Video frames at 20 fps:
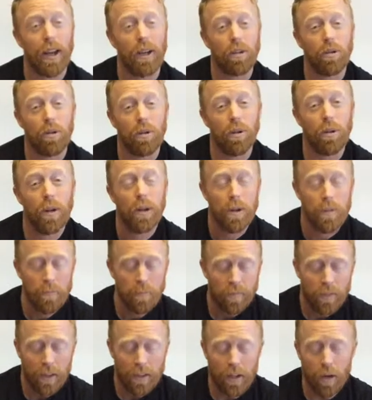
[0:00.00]
of cool.
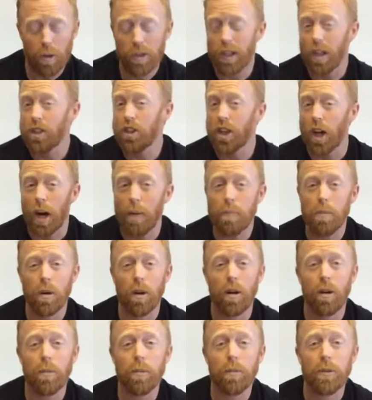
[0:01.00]
There was a jump
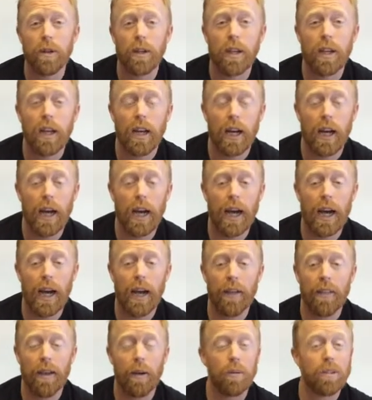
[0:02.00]
rope.
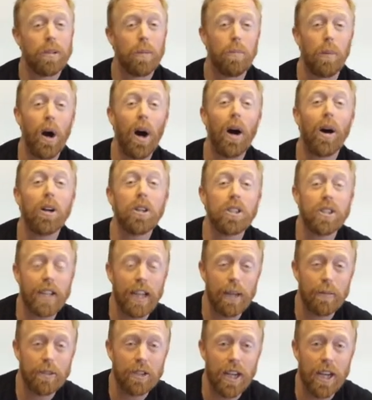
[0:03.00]
There was a ball
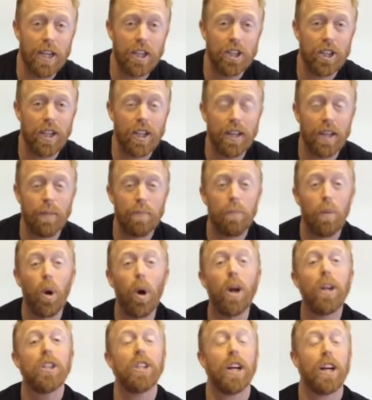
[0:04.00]
slam station,
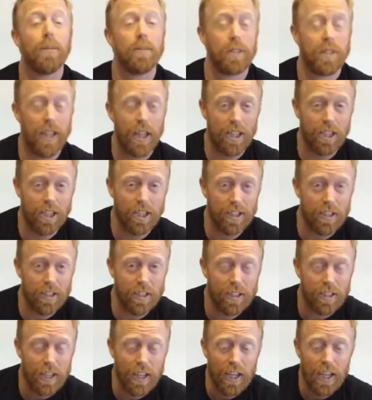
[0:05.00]
push-up
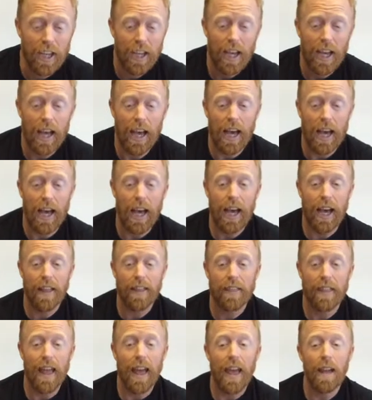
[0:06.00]
stations.
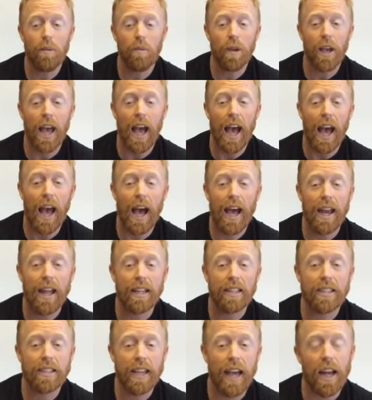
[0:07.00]
Then we had,
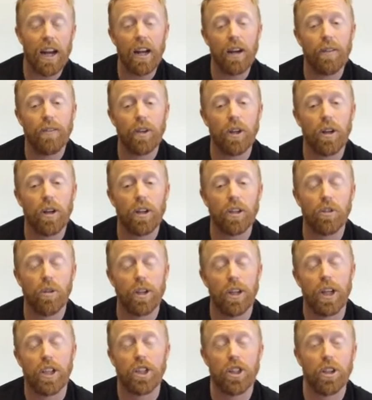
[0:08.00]
instead of your
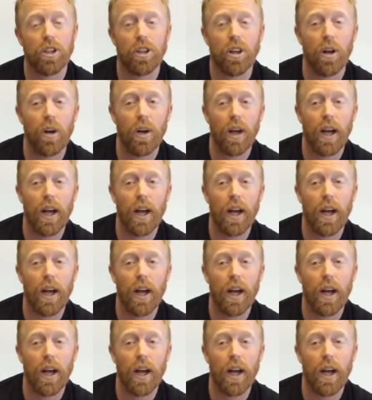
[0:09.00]
traditional,